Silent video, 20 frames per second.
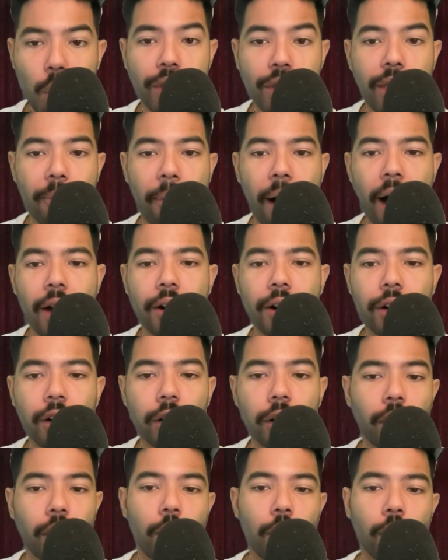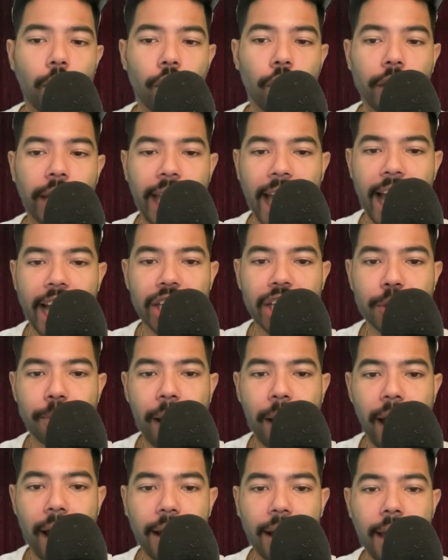With Ibotta, you earn cash
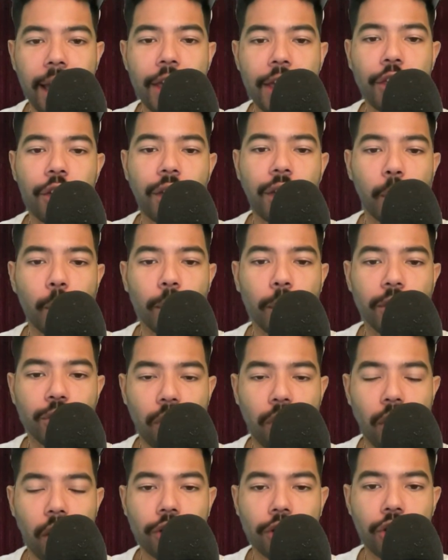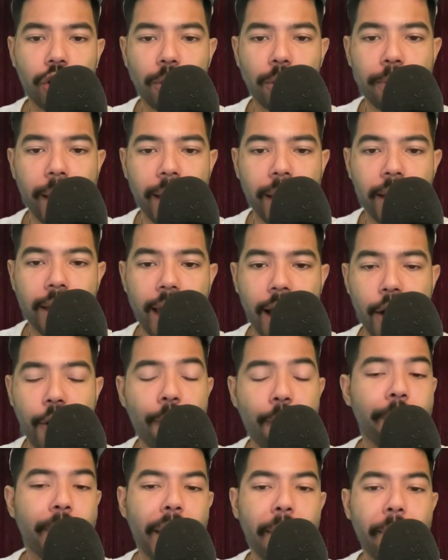back that you can withdraw to your bank account,
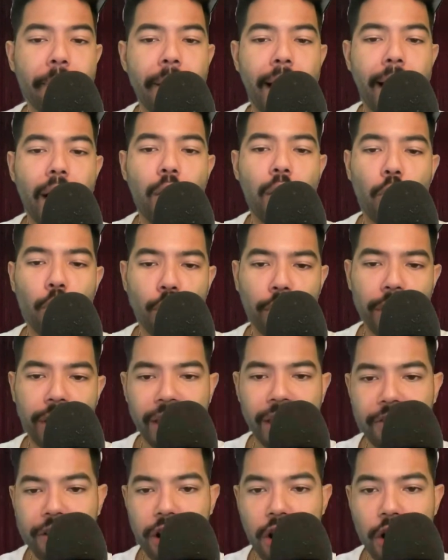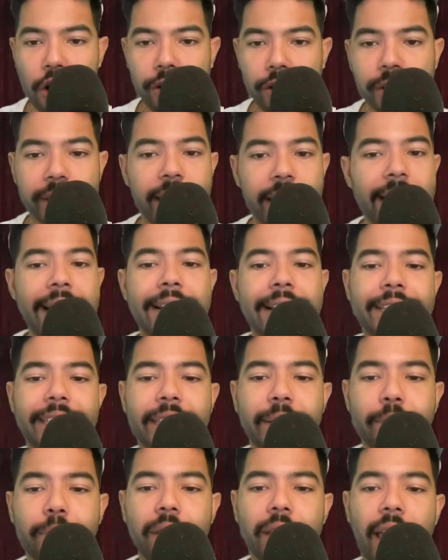PayPal, or gift cards.
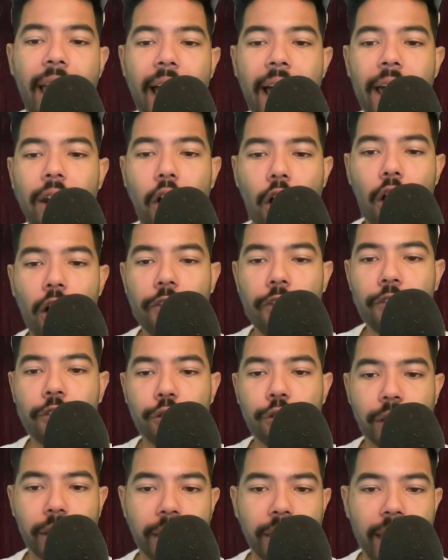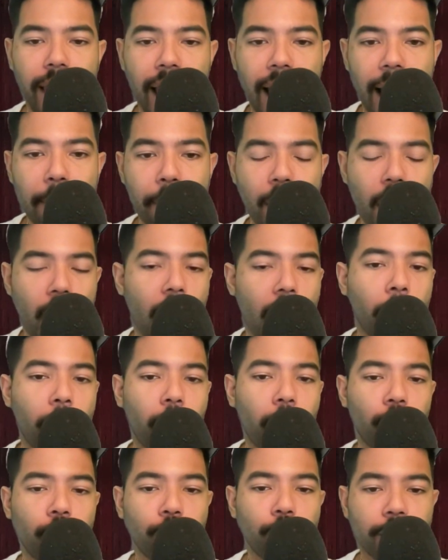Simply add offers in the app,
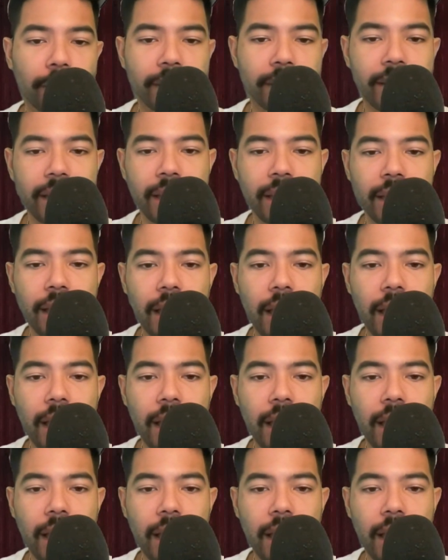upload your receipt,